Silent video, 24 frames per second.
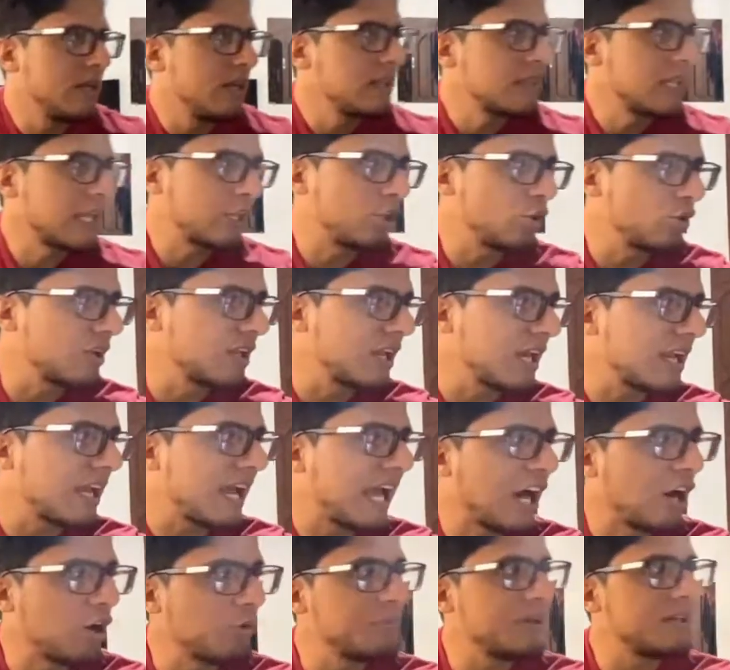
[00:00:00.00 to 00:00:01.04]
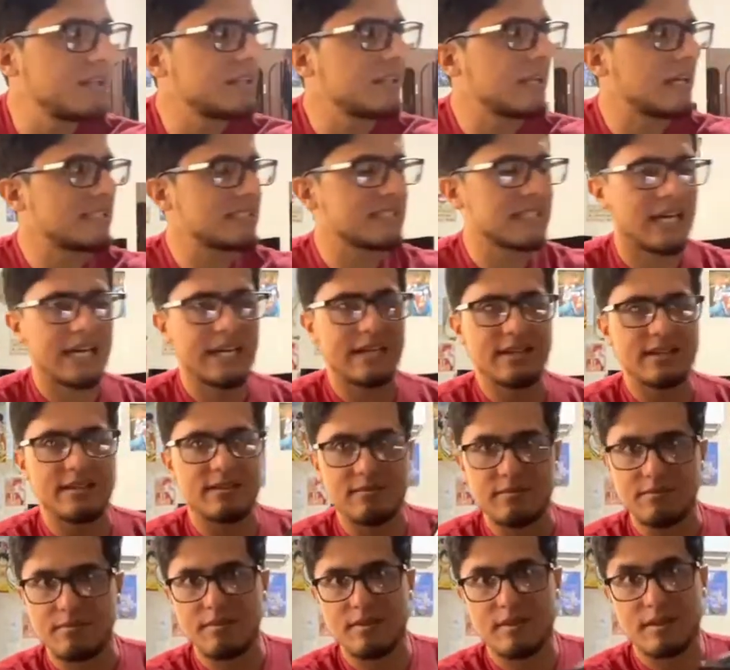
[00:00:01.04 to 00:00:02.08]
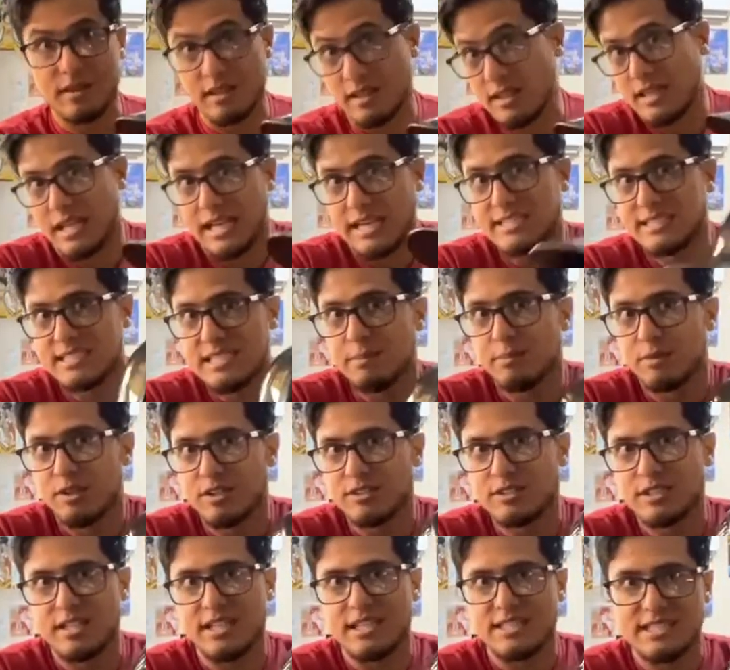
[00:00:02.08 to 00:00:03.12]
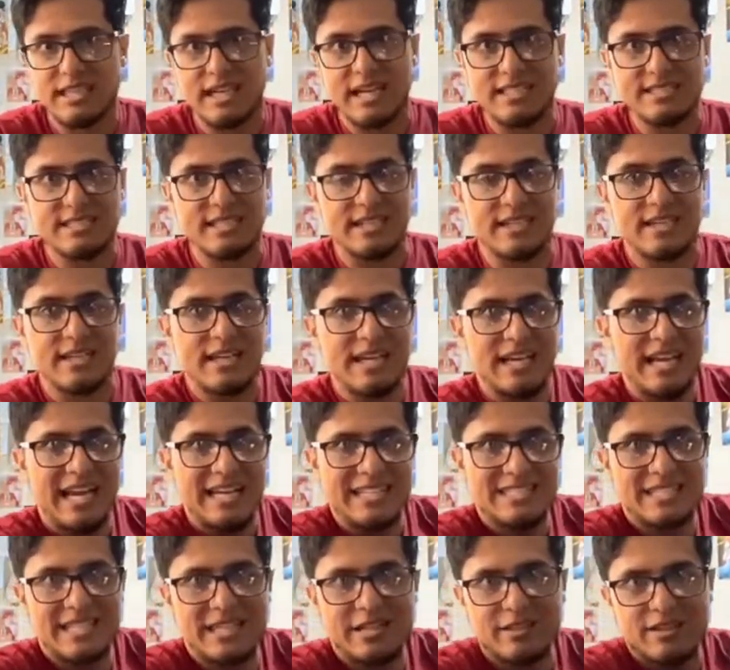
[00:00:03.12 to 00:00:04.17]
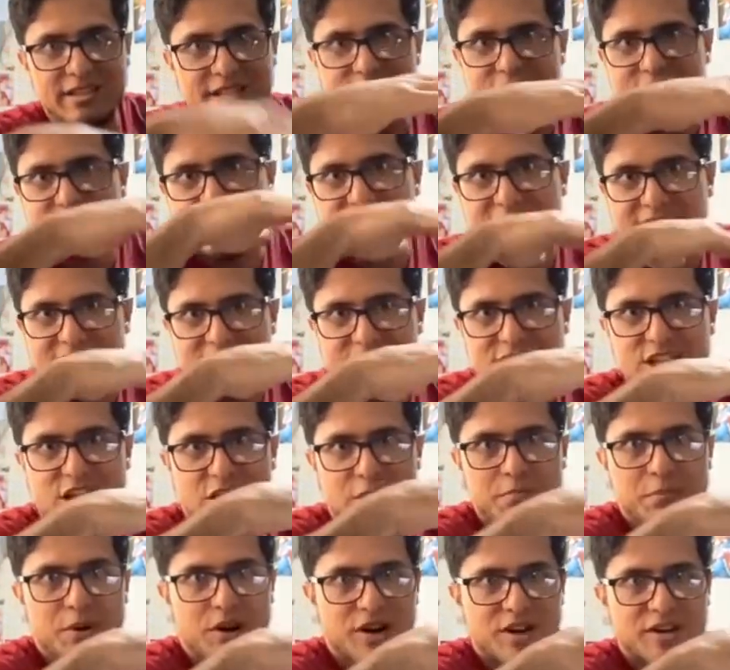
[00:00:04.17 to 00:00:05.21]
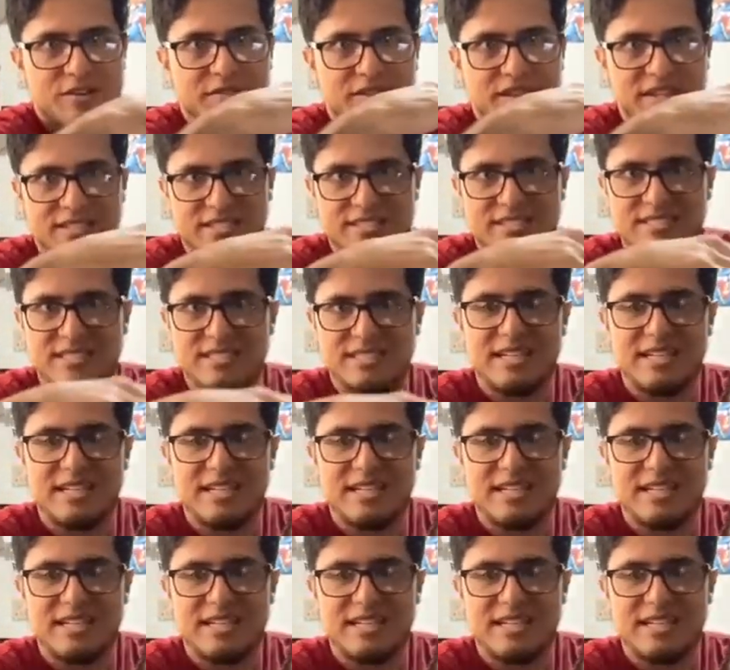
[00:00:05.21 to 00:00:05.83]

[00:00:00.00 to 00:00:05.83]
Like you could get a helmet that's like similar to this. Like I said, it's literally just like the top part of this.